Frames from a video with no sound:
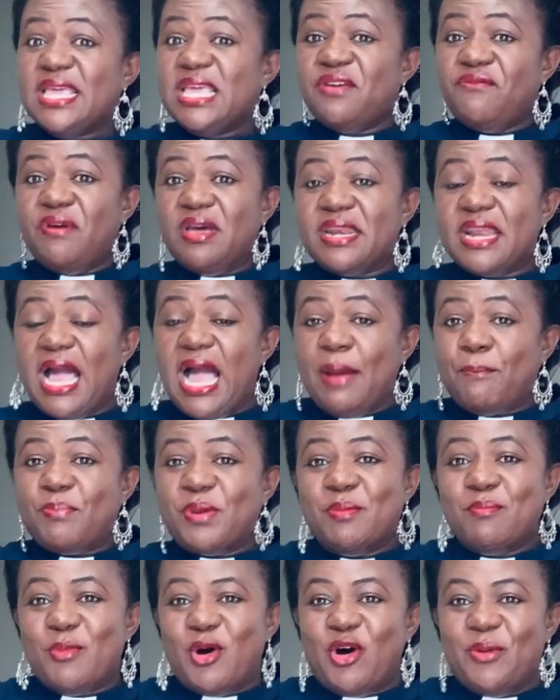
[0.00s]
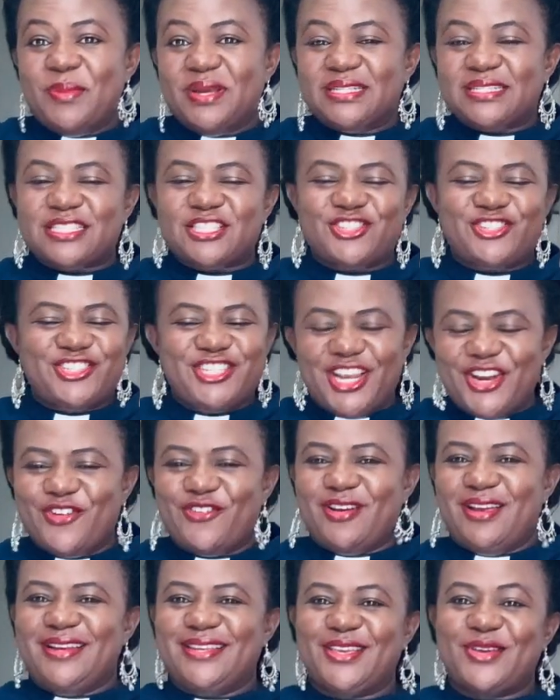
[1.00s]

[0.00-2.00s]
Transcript: even happy moments, generally